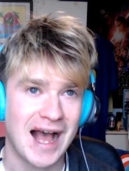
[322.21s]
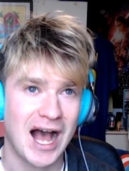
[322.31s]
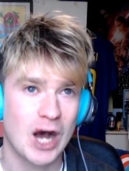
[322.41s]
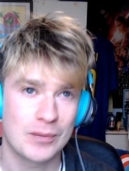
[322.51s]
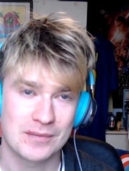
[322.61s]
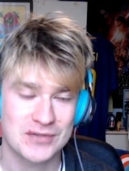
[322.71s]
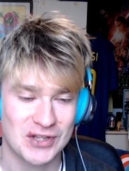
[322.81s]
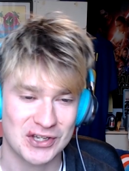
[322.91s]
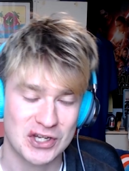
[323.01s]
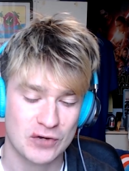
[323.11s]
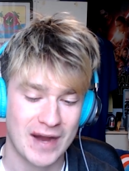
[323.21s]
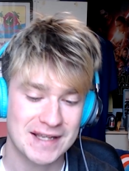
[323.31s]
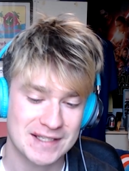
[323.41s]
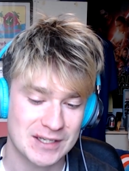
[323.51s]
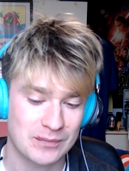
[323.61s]
albums that are
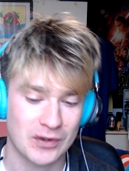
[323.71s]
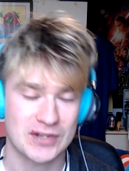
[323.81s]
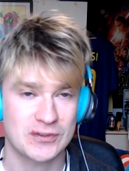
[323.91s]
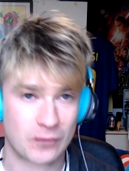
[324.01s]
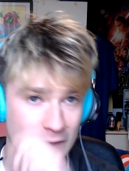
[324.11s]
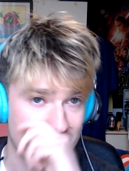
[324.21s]
curated and bodies of work.